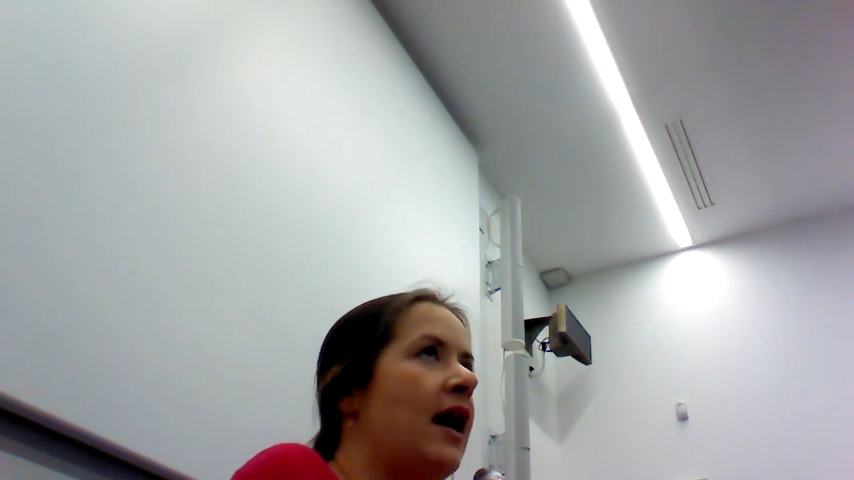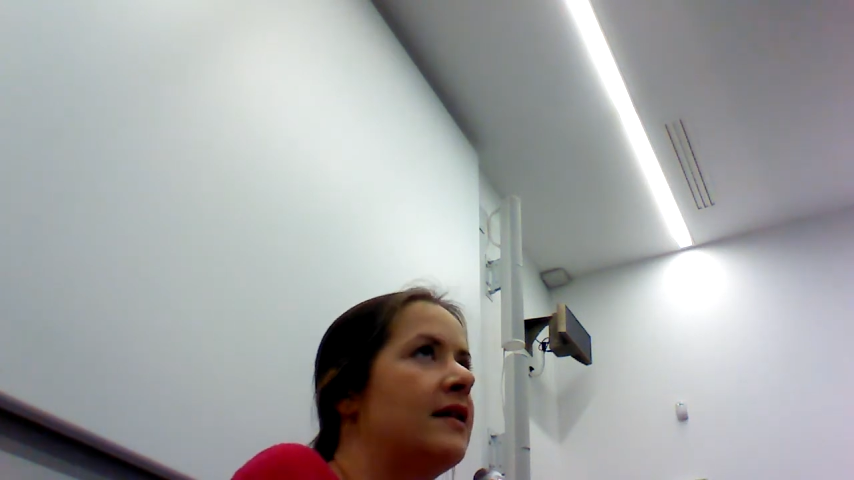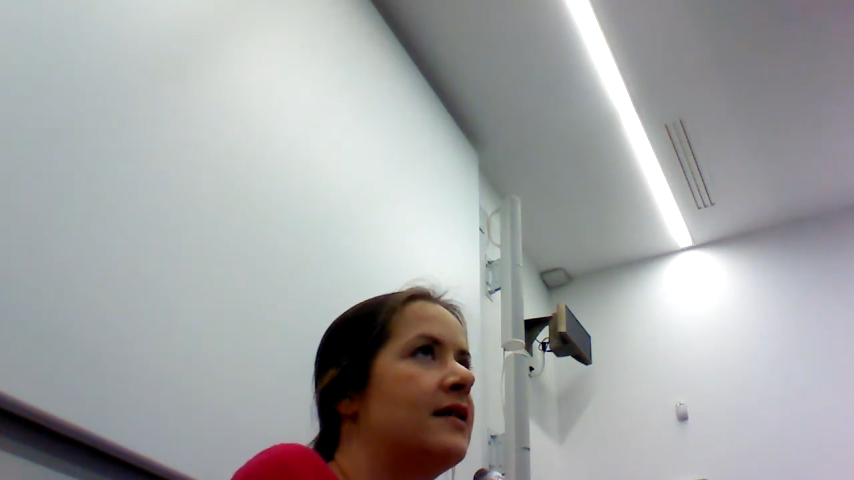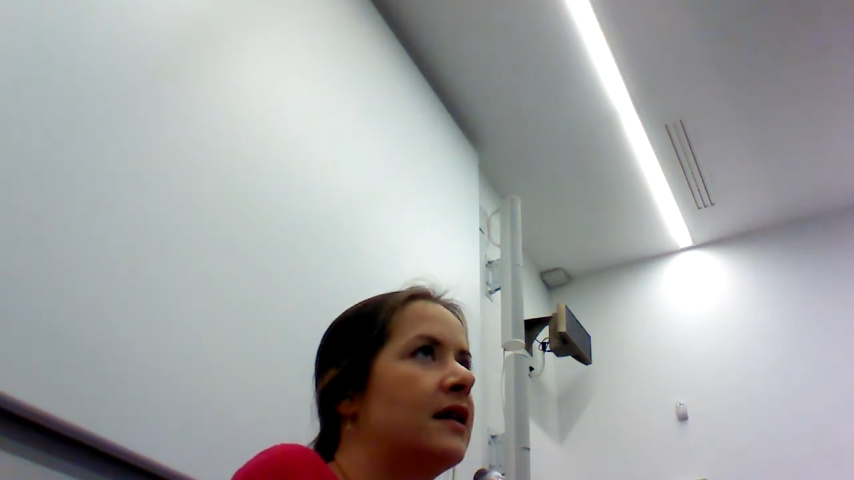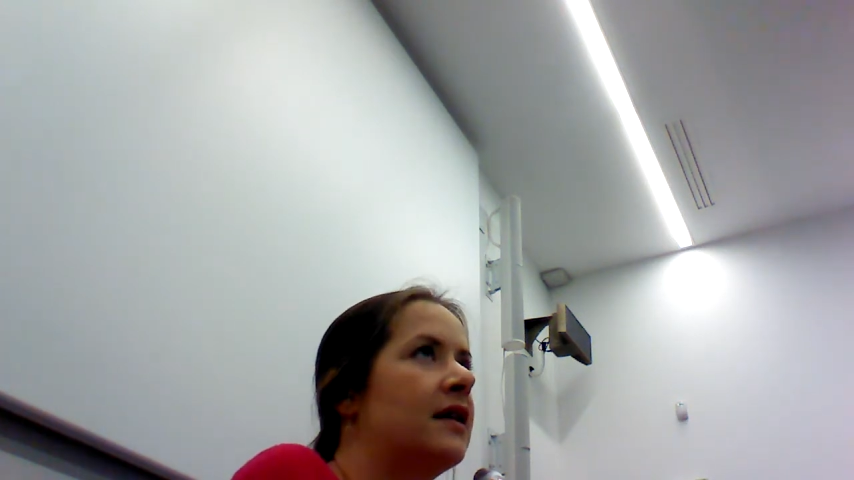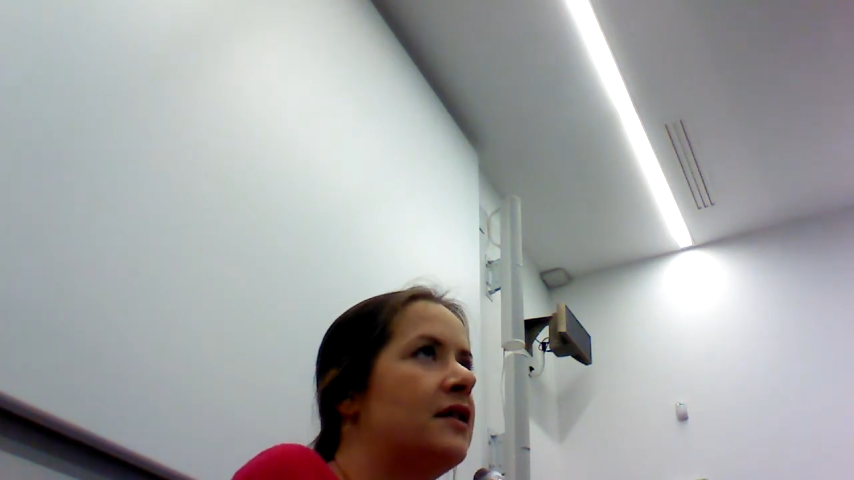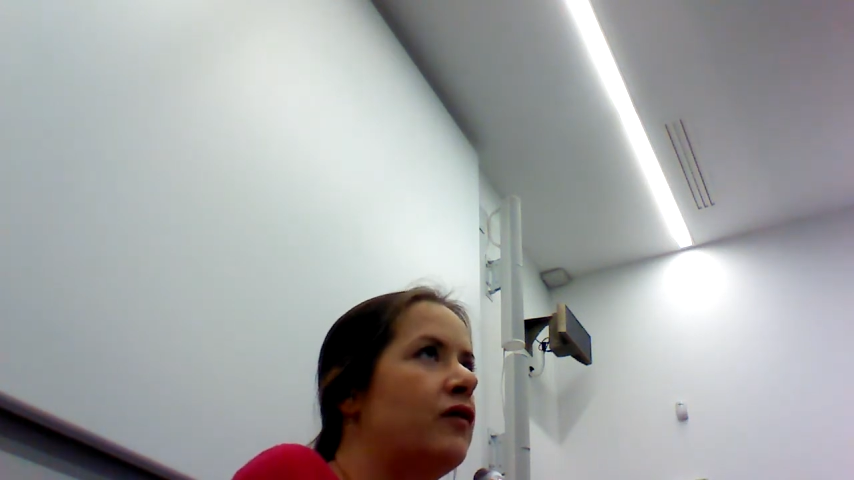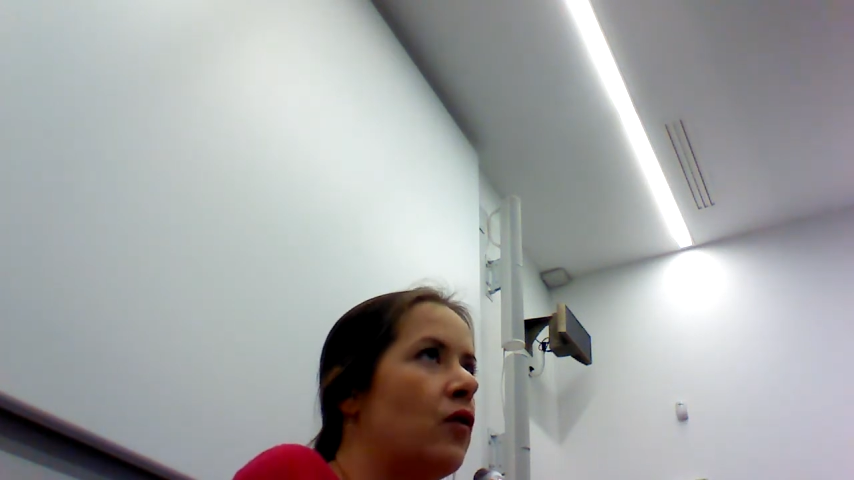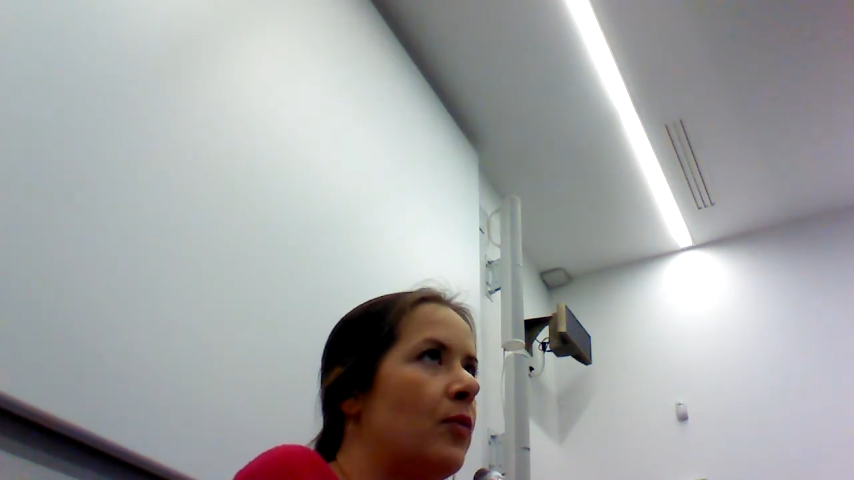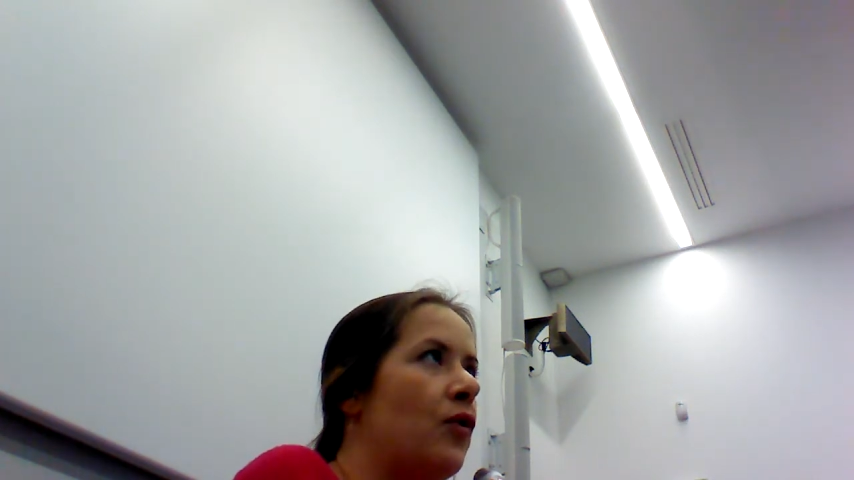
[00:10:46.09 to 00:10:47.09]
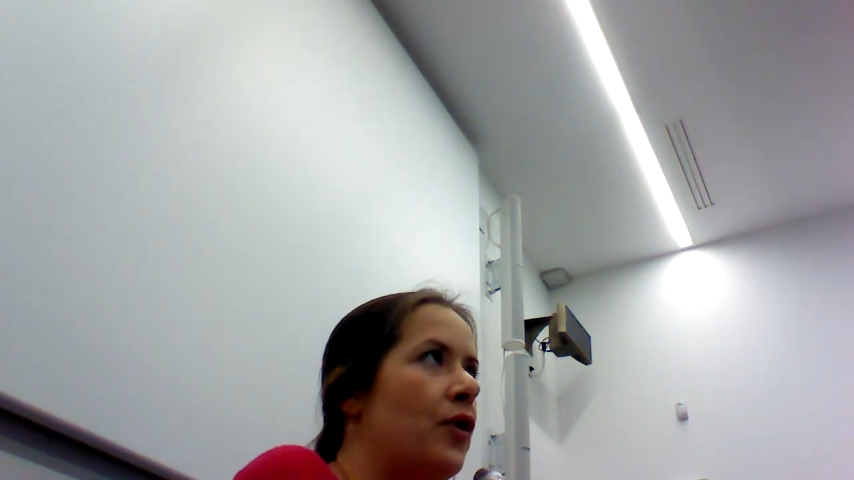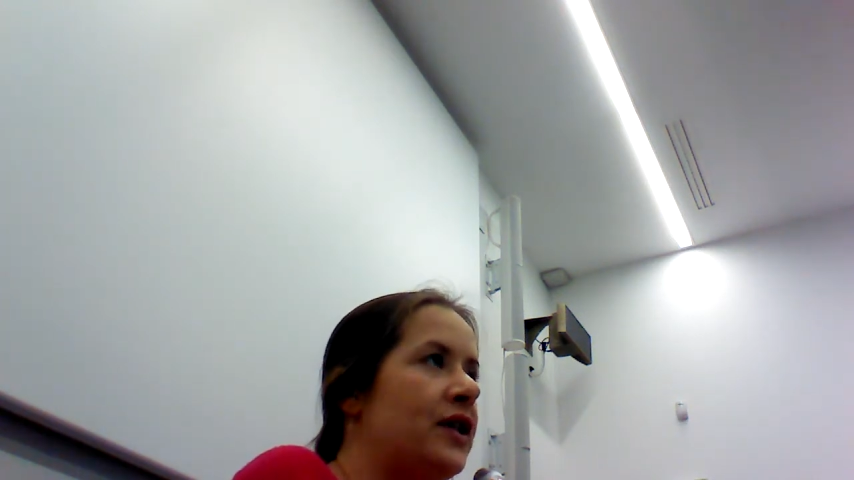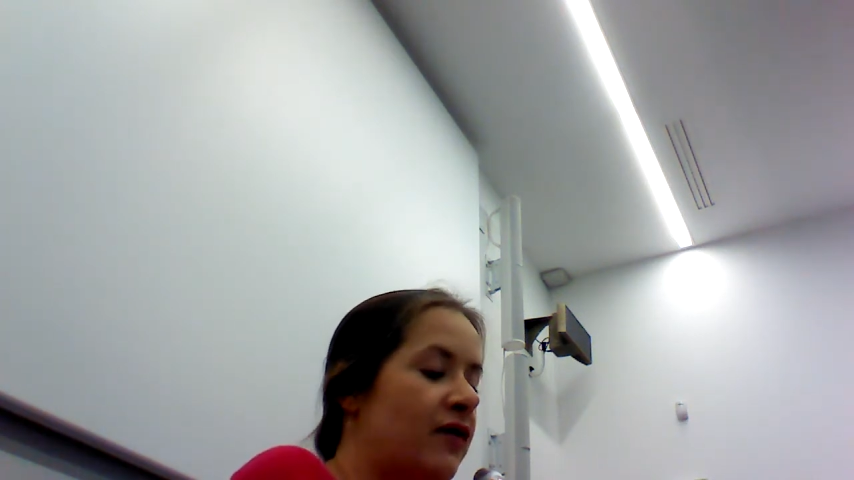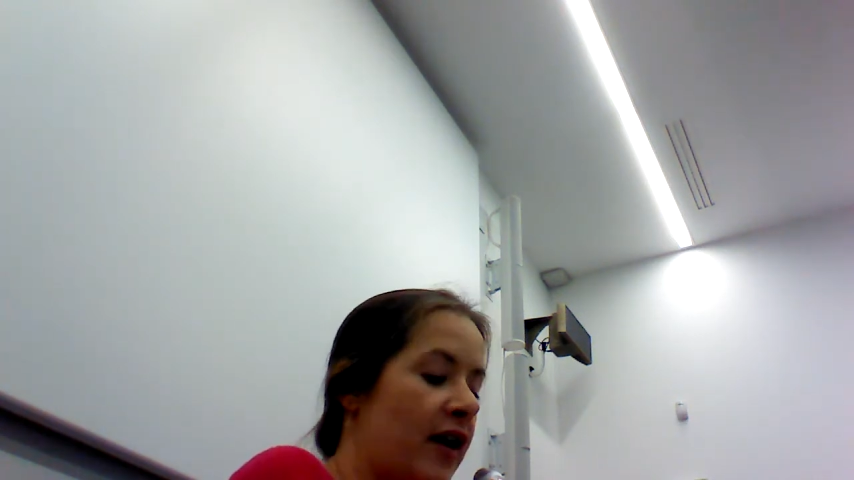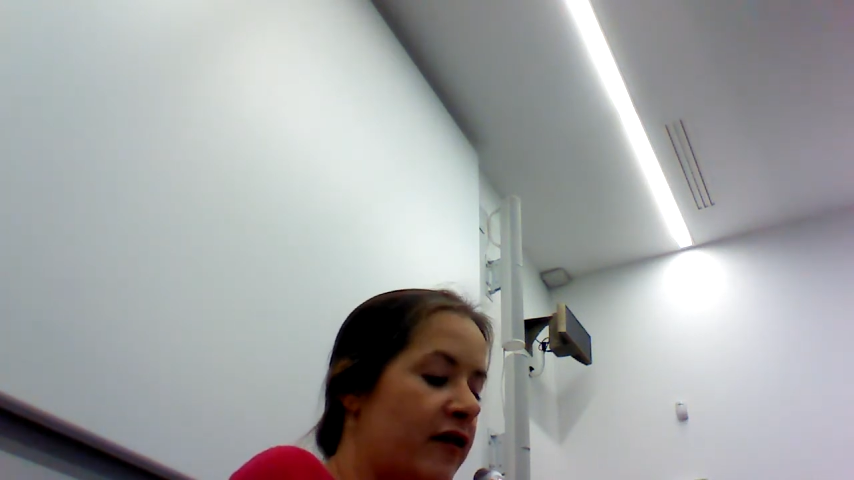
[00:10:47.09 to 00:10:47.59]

at 64.5%.